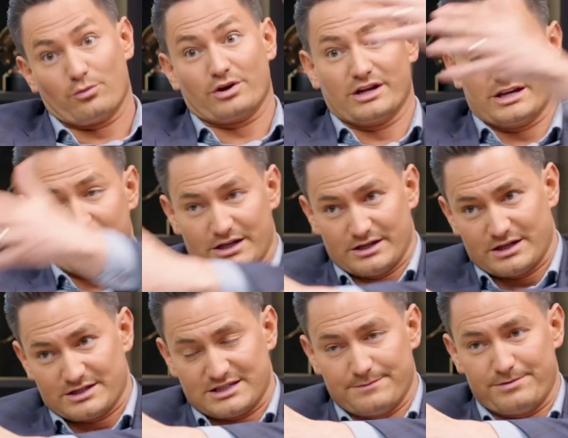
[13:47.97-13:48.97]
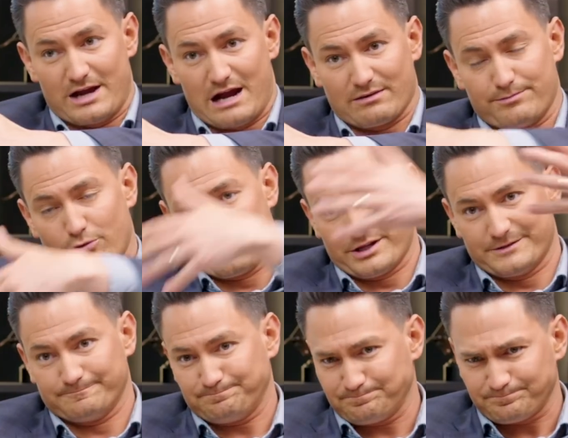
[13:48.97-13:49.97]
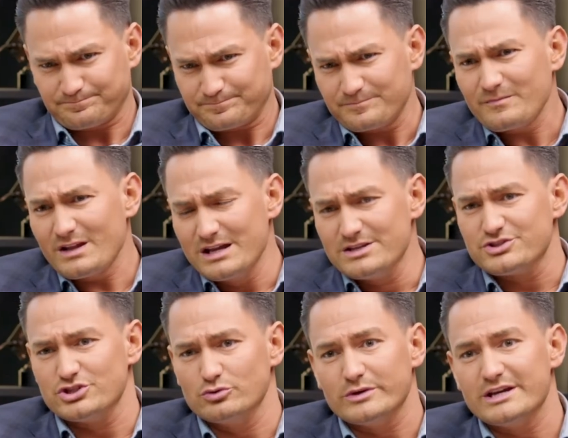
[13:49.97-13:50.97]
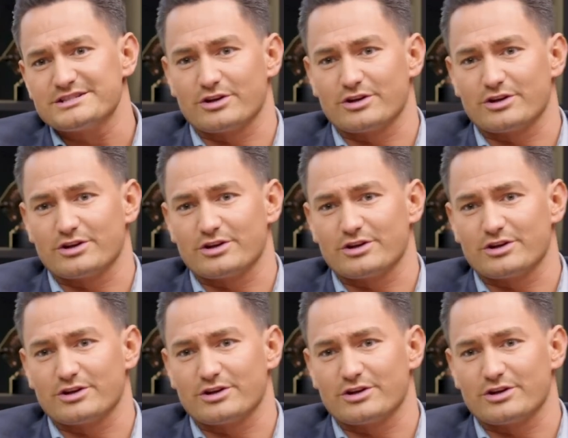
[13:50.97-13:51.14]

We're going to get a CPI report in 2 weeks.